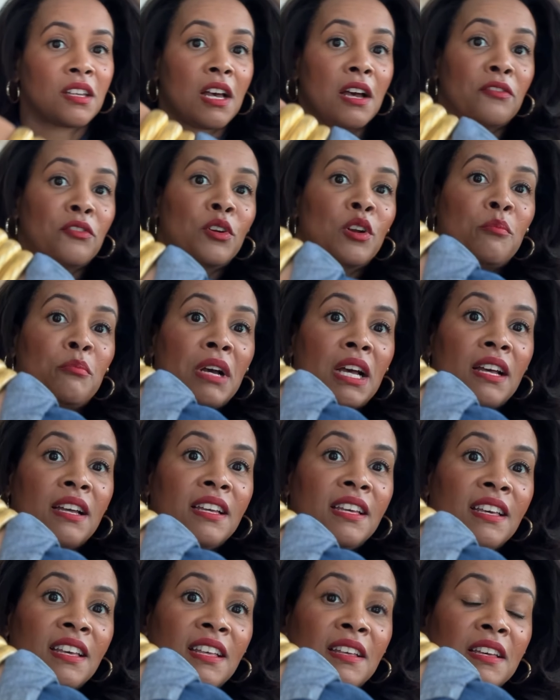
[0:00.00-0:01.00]
cover up my
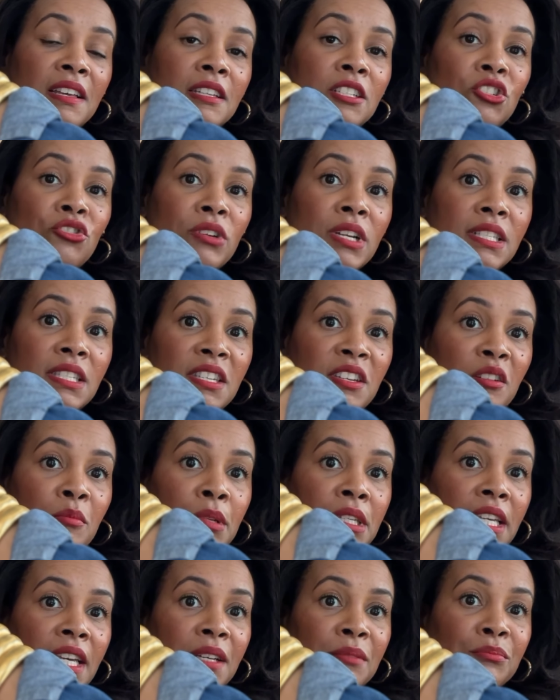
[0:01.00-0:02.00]
dress here,
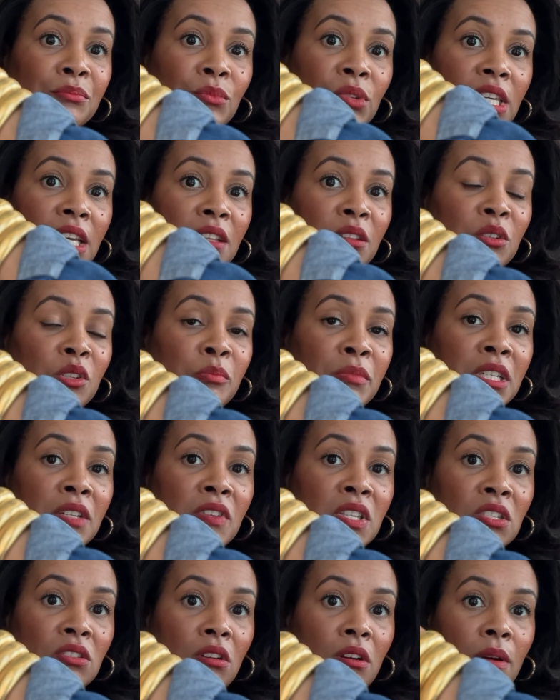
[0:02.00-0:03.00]
but yeah, we got a little bit of
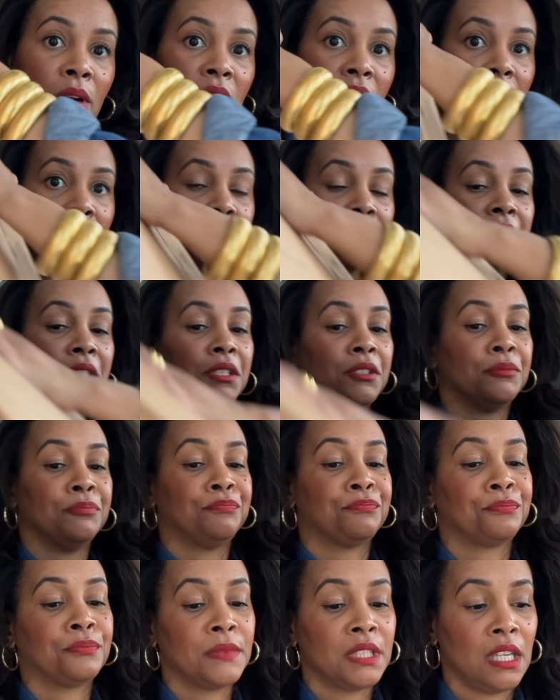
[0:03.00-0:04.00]
a Zara haul here.
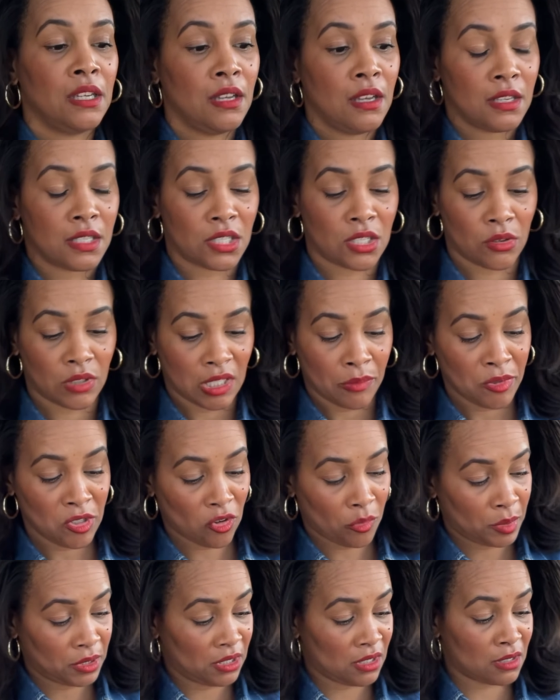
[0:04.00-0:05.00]
So let me
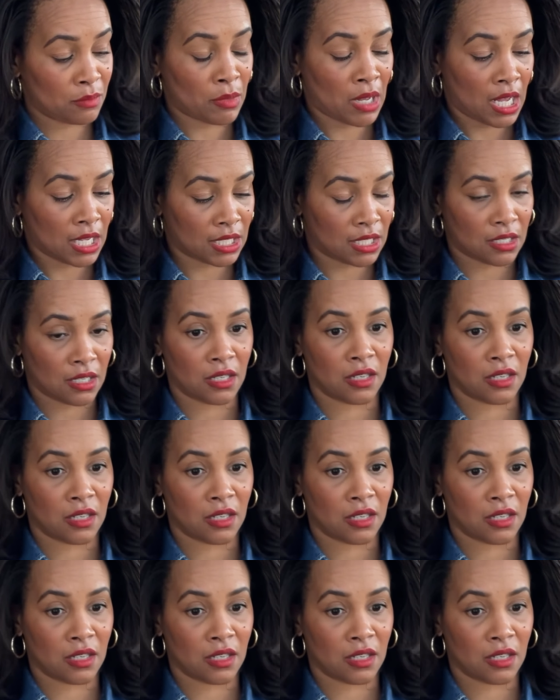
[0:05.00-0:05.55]
open this box